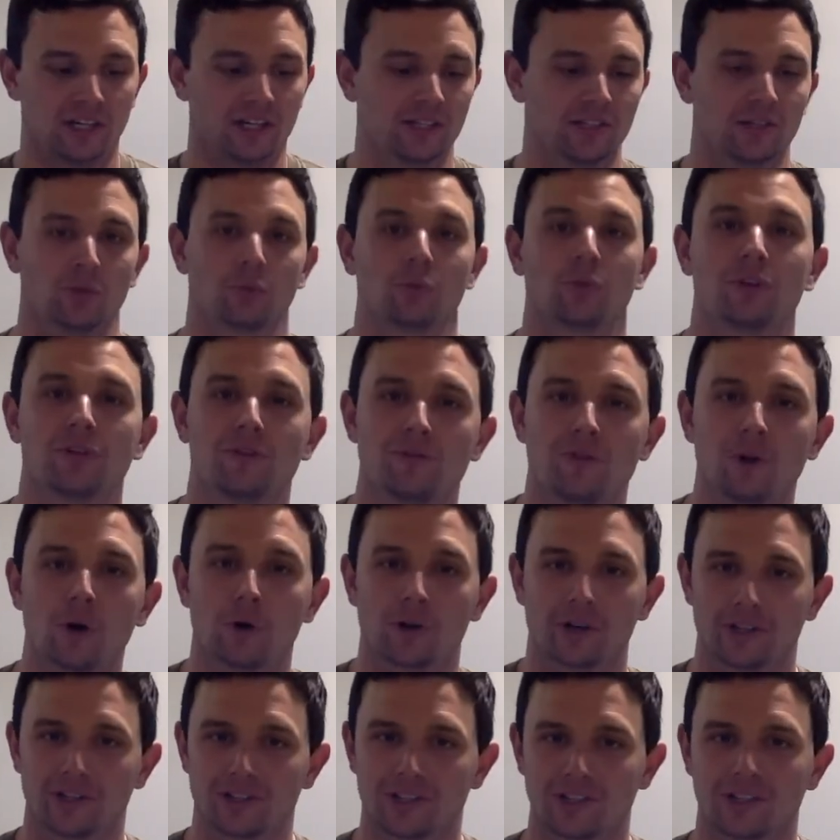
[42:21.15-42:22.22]
So really
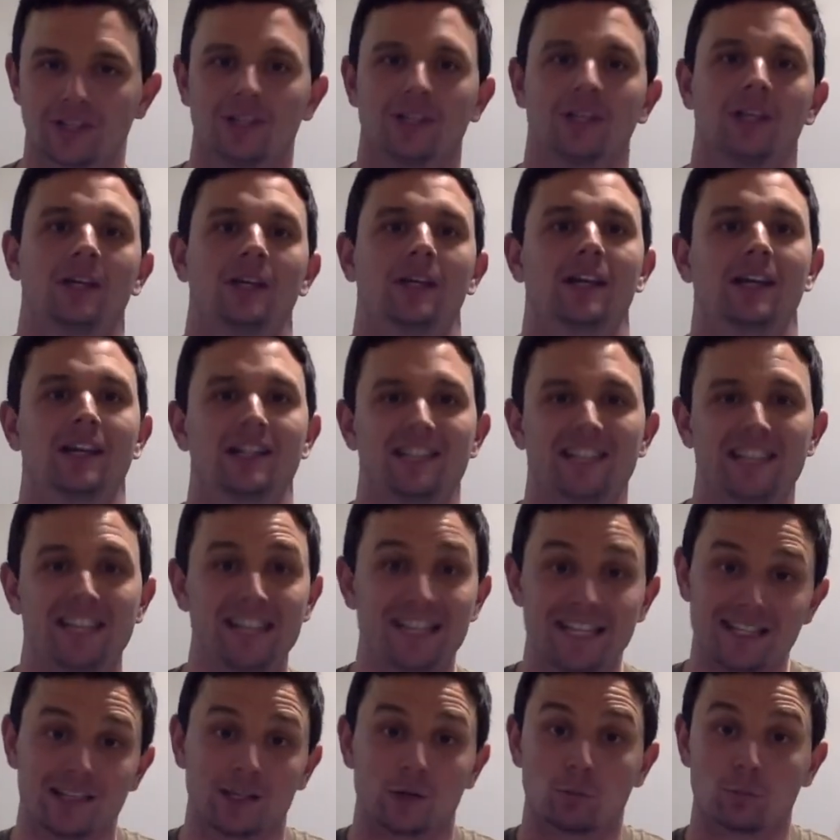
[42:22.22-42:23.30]
focus. It's
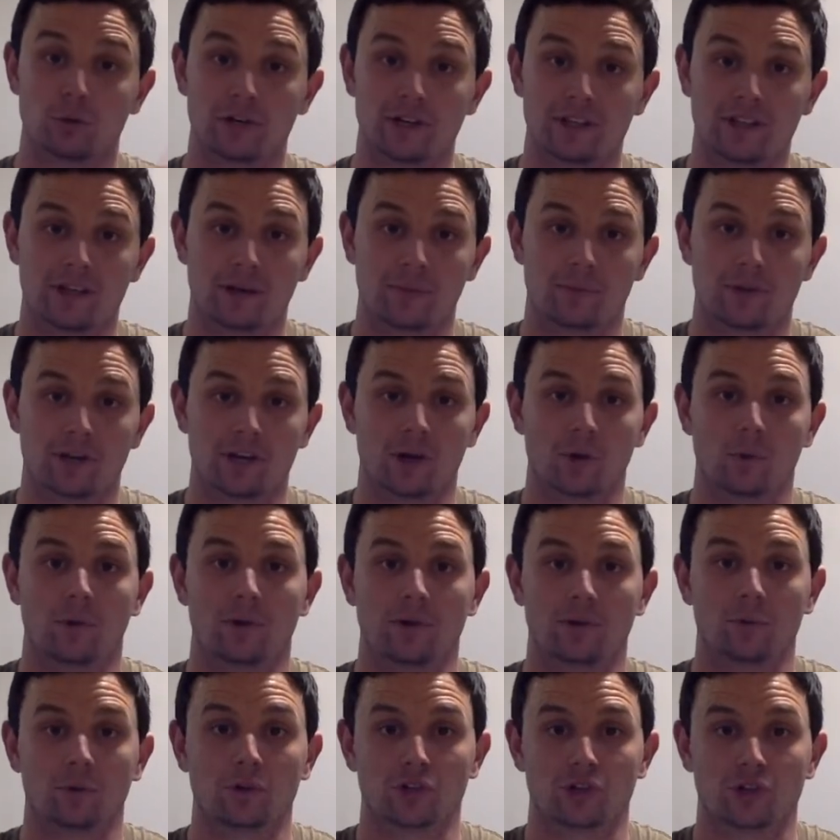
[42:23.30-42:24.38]
easy to breathe up here
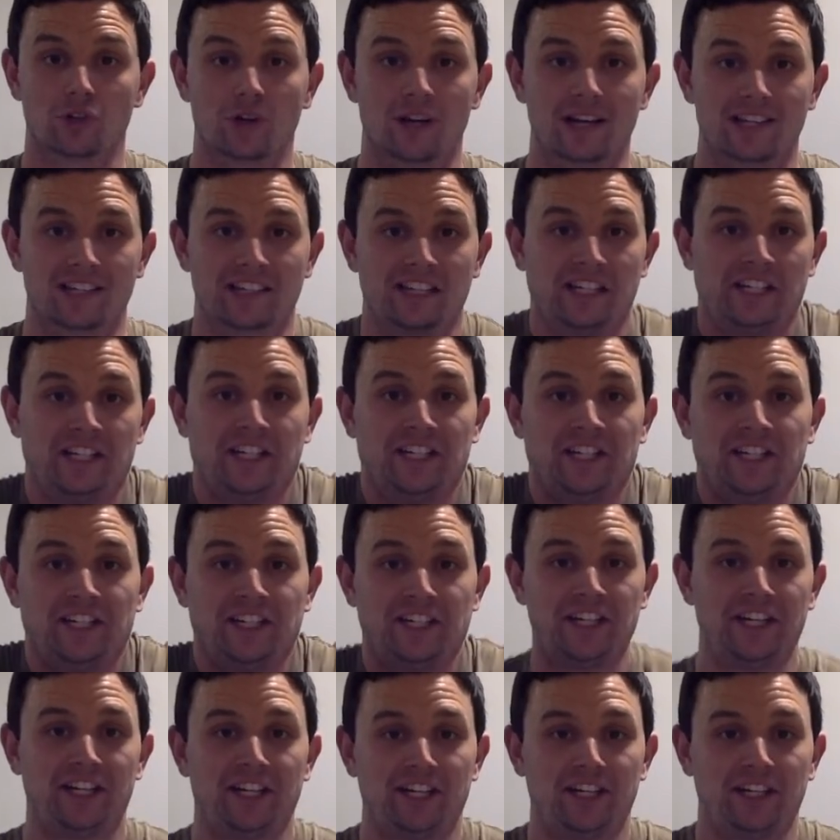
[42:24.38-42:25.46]
when we're stressed.
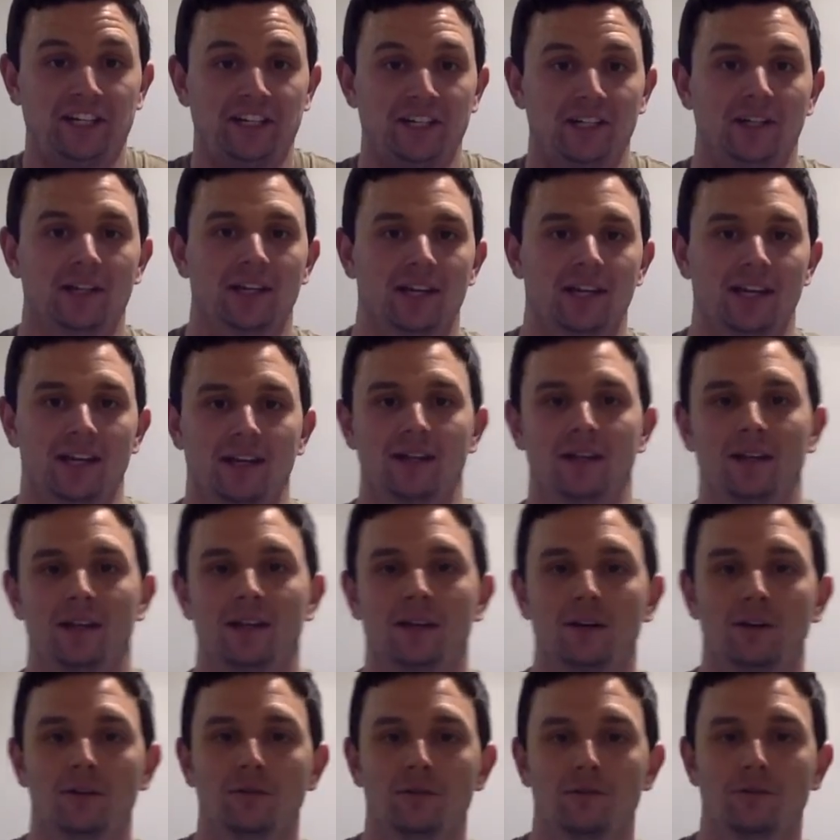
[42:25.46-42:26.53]
Okay,
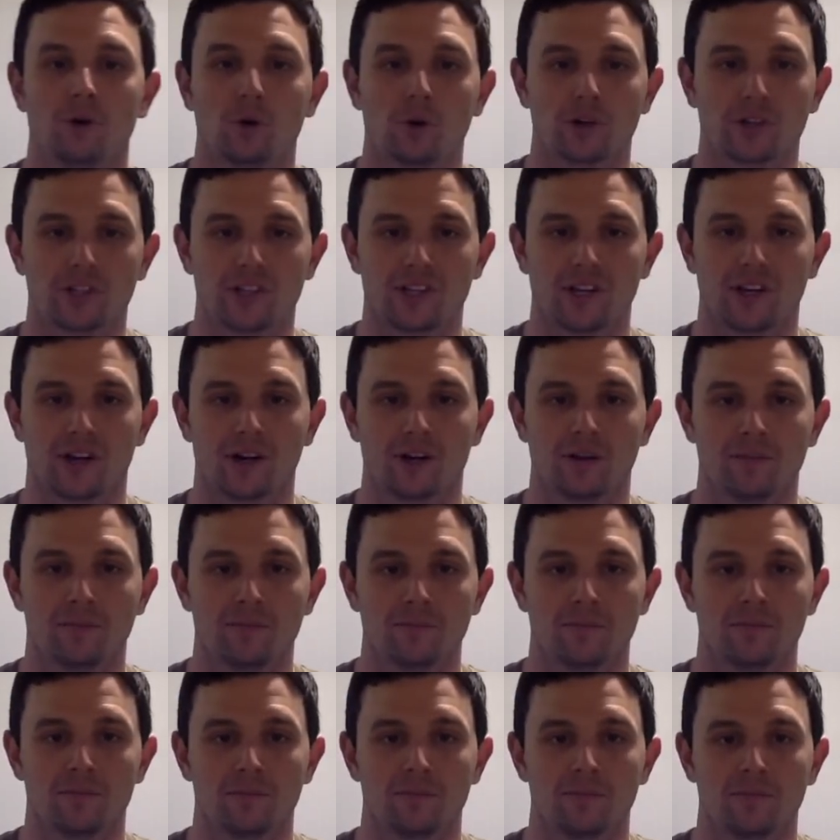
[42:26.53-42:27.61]
focus here.
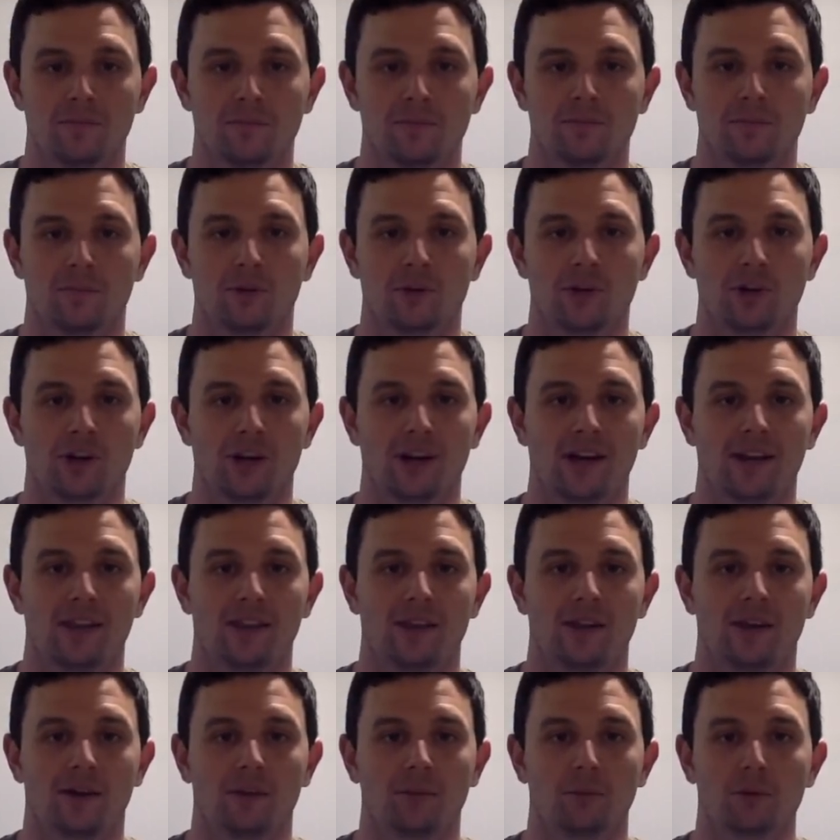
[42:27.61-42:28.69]
Put your hand
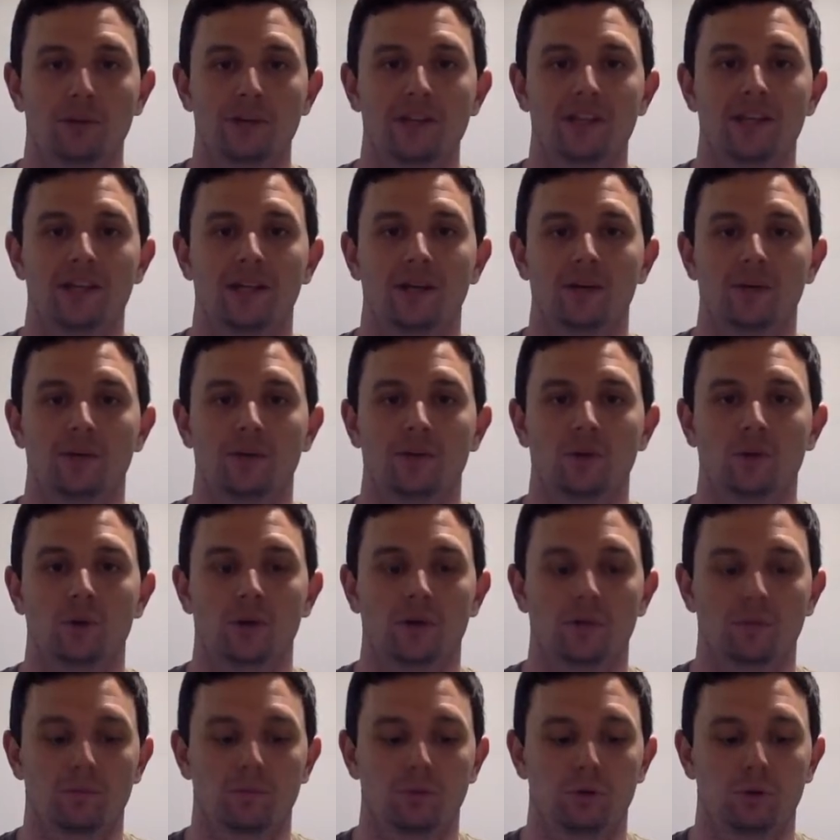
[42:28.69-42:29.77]
there and breathe in to
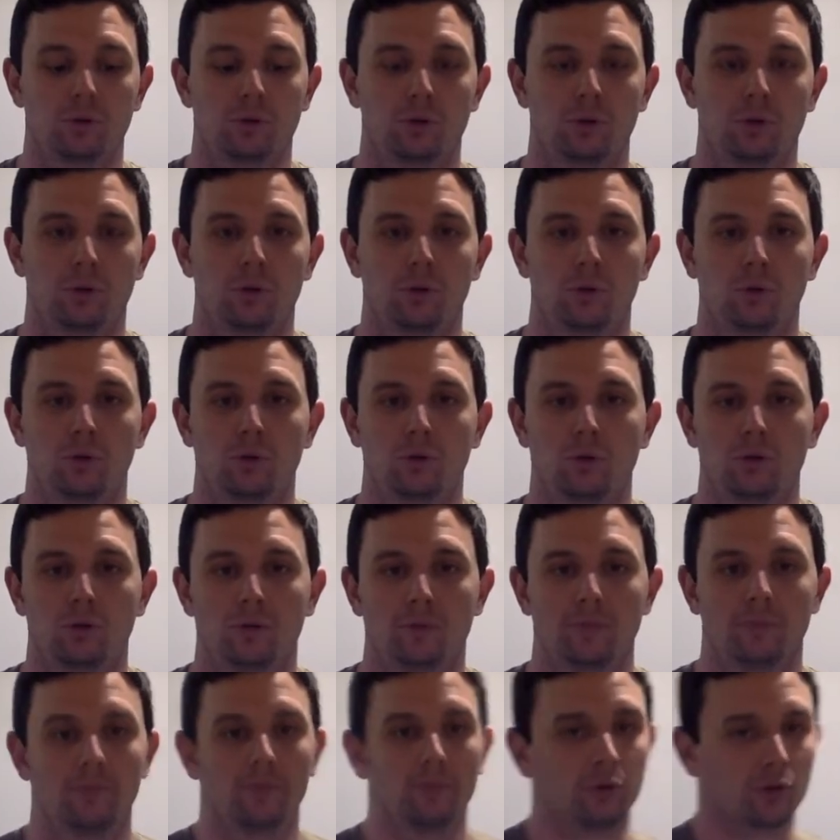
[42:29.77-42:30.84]
it.
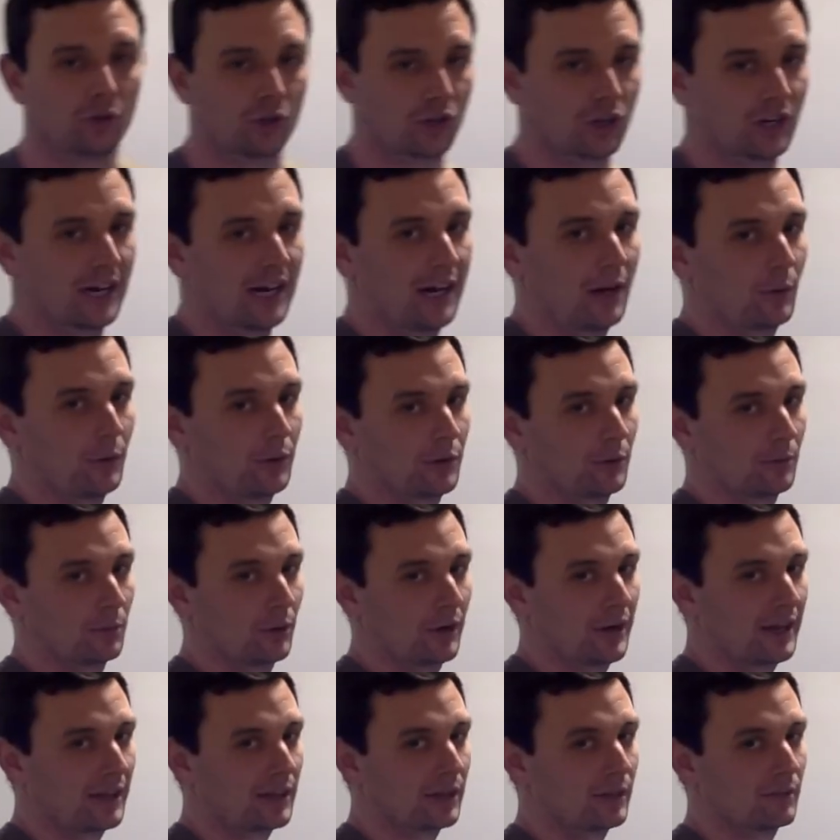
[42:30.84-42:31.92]
Push it out with your
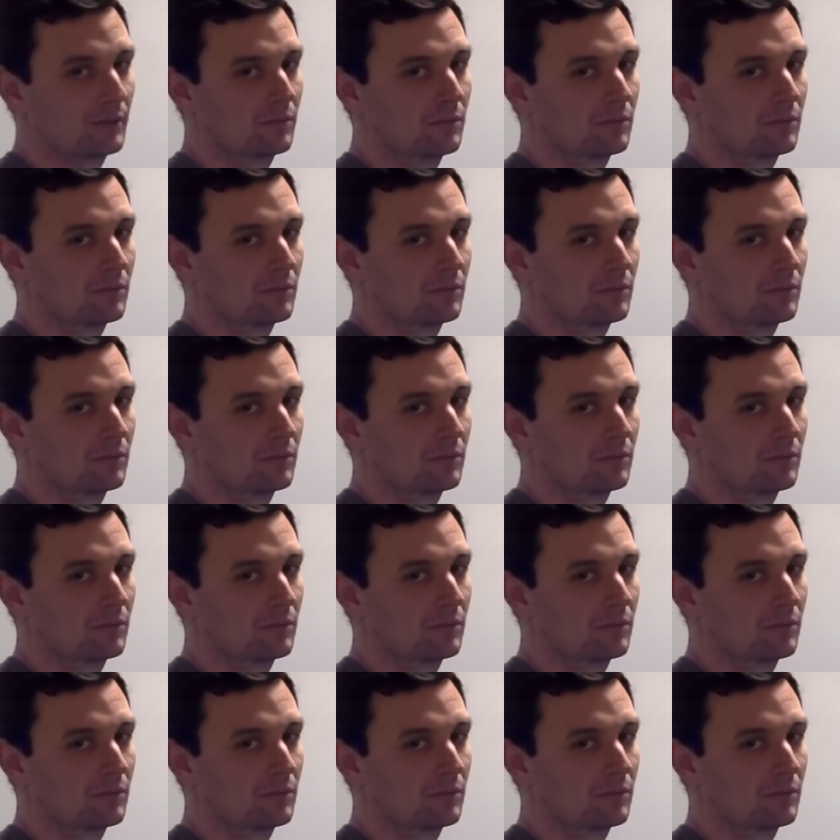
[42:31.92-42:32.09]
breath.